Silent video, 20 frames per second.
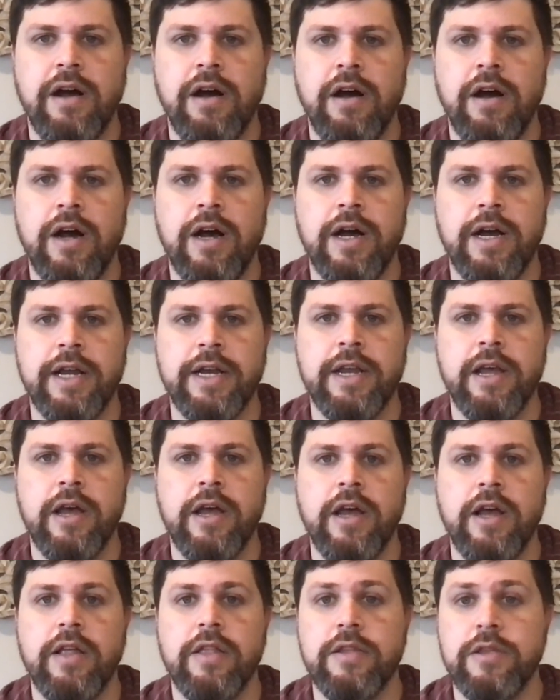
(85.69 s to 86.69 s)
on
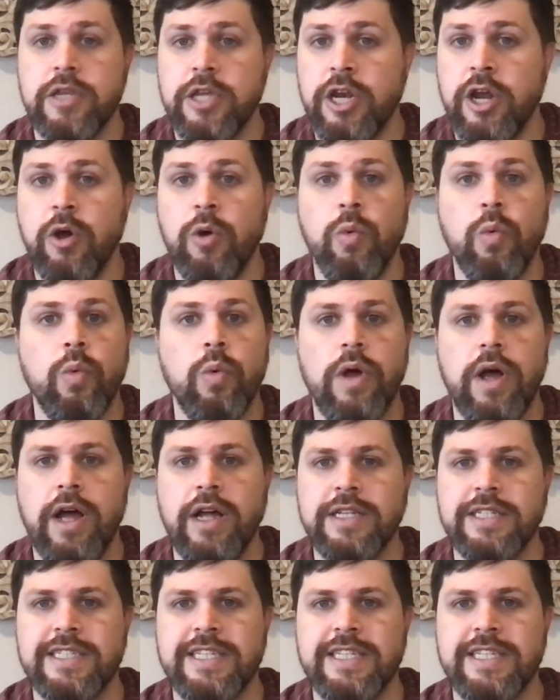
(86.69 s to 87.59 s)
a